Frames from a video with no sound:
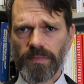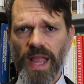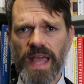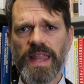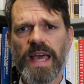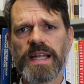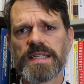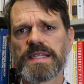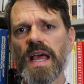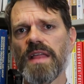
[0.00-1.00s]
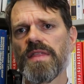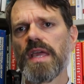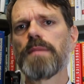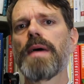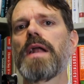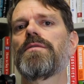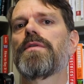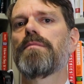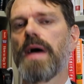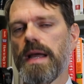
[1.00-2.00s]
And that is, think about it
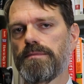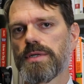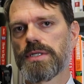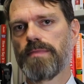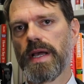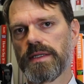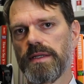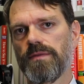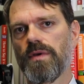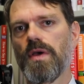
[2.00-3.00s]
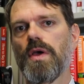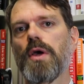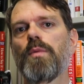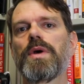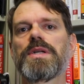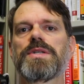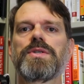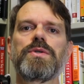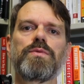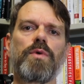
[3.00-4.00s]
from my perspective. When a
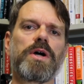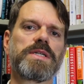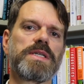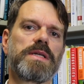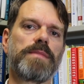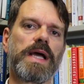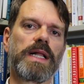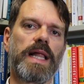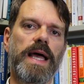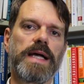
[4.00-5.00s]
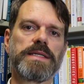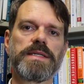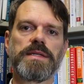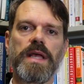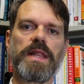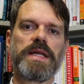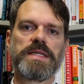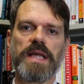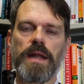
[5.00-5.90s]
student walks into my class and they set